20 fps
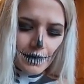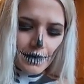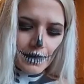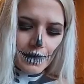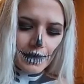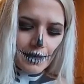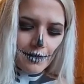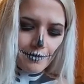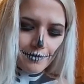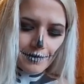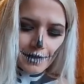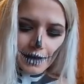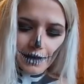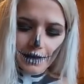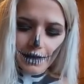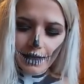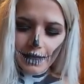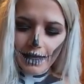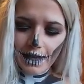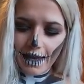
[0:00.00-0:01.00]
the
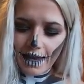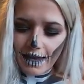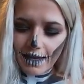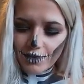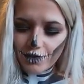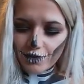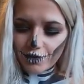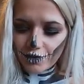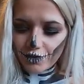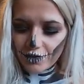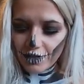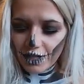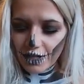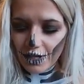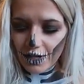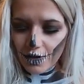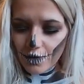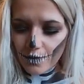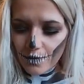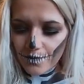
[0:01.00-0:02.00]
filling and your cookie
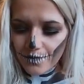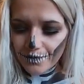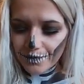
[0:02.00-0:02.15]
dough.